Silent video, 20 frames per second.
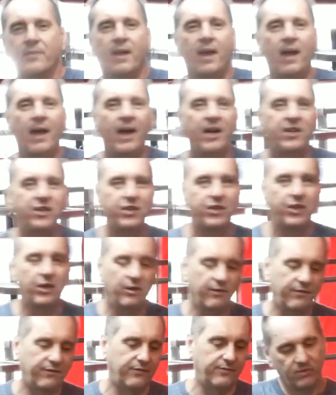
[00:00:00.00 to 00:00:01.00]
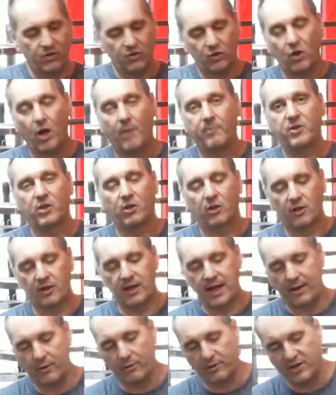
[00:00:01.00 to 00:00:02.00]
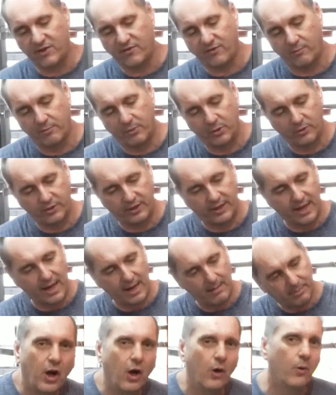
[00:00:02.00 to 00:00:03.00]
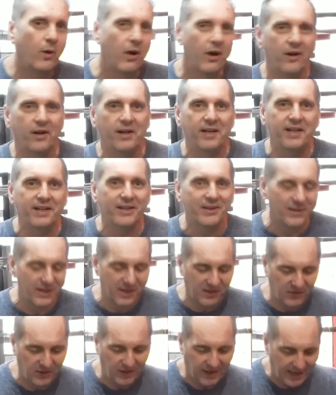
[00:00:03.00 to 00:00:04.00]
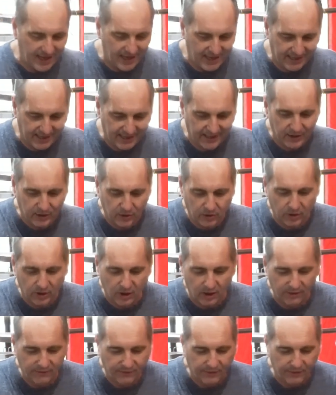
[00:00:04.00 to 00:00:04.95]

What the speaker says: ash shelf stops a lot of that grease from moving up. Don't worry if you can't get it all off.